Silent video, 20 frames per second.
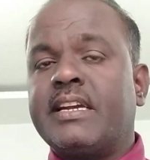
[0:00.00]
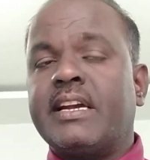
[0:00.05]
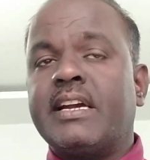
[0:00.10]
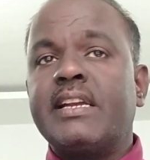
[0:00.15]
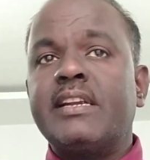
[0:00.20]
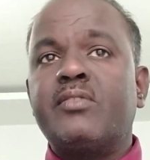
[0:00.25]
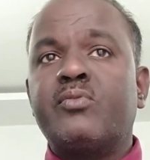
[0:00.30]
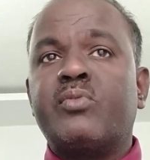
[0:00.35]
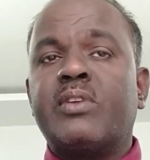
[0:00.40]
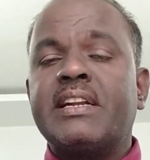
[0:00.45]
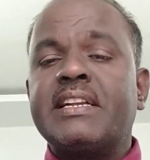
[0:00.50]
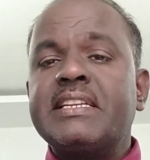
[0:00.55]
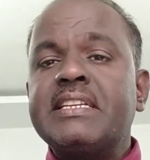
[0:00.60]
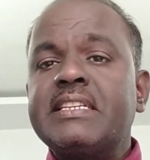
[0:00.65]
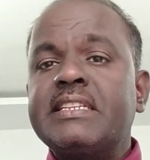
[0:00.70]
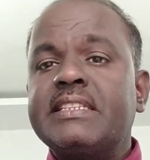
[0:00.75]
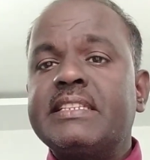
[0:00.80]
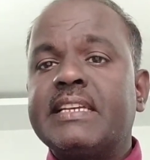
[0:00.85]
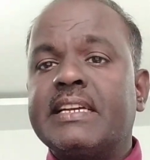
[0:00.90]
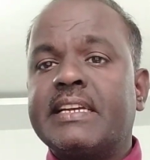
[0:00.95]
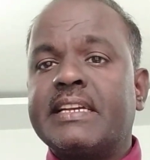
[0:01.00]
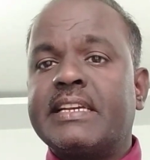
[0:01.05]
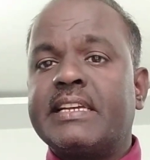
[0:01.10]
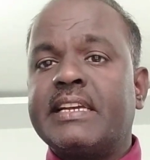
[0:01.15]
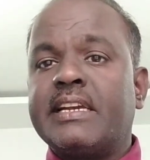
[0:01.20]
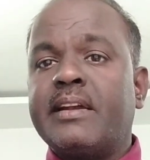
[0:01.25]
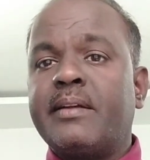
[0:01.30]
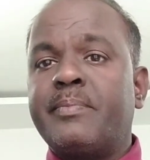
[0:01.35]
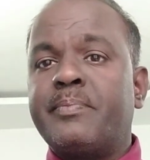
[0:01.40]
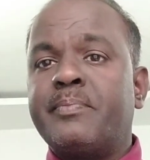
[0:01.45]
and what is the
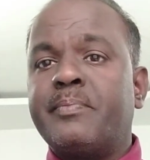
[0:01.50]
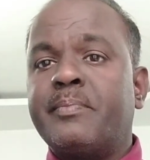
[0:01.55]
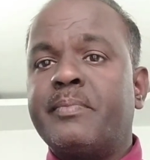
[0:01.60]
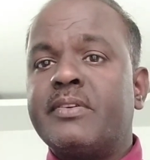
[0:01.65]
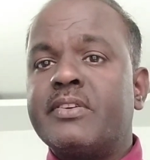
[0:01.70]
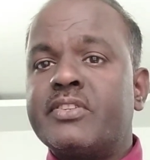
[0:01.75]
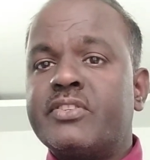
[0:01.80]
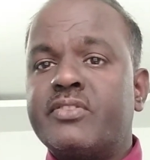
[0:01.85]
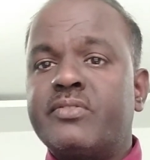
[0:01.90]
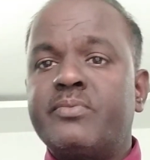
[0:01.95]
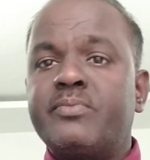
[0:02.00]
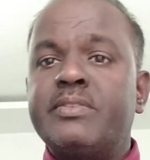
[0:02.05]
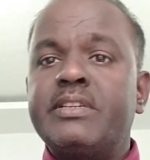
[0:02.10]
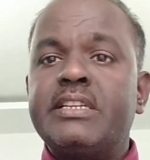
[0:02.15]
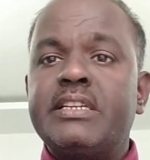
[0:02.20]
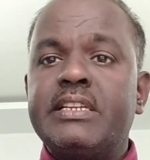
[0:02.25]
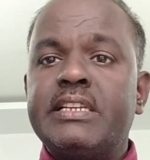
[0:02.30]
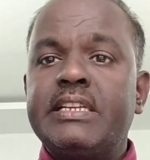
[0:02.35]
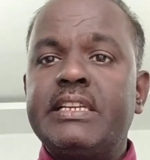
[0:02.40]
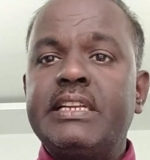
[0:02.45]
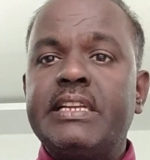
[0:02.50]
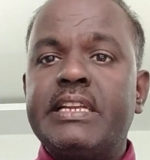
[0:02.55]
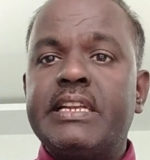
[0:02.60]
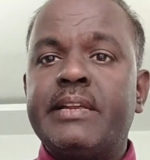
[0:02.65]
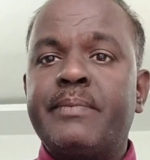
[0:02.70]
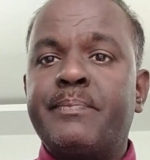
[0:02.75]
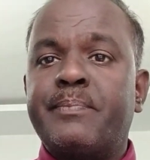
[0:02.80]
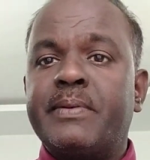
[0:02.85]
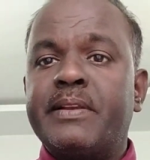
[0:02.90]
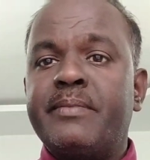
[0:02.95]
gap must be
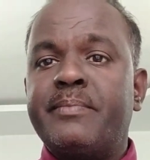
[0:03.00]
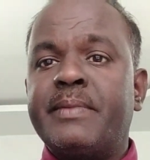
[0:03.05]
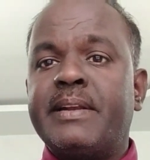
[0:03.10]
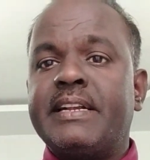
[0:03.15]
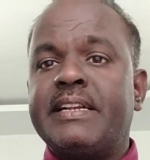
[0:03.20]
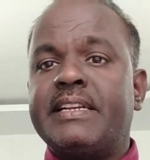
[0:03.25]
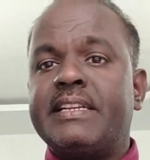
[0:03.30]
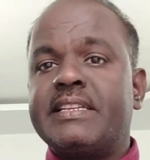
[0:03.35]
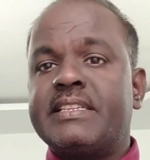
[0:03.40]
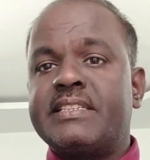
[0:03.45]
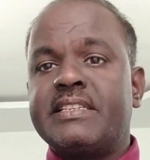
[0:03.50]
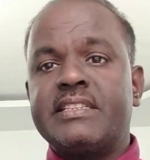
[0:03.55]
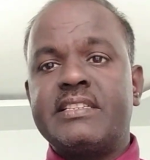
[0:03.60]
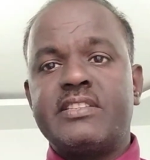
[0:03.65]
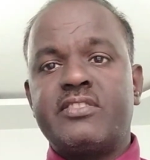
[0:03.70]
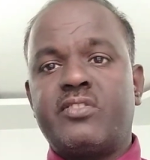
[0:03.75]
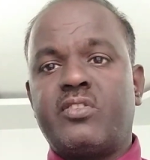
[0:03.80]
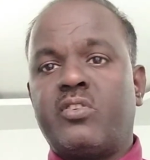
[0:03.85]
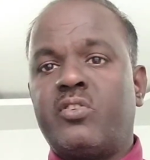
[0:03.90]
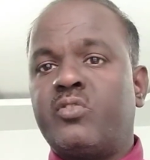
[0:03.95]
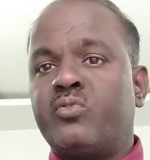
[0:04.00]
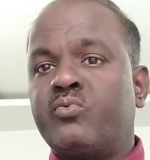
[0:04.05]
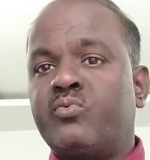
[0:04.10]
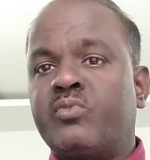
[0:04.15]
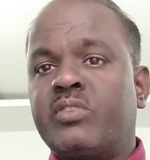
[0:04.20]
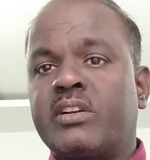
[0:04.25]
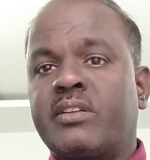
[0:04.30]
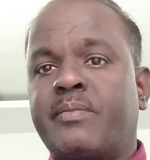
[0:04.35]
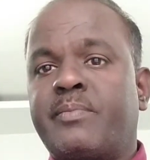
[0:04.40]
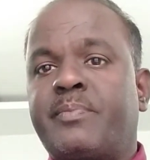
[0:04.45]
implementations on
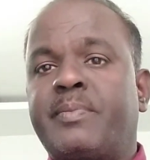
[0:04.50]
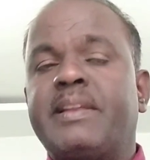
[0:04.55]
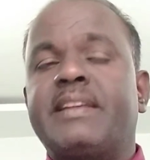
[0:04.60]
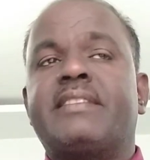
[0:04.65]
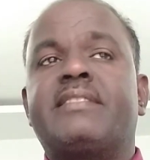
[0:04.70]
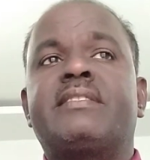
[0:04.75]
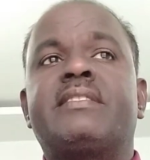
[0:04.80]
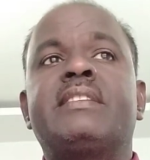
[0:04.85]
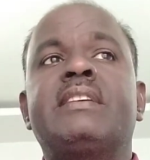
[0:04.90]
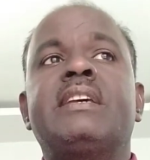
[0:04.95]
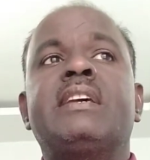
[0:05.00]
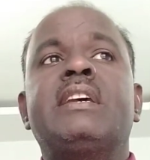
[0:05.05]
workplace.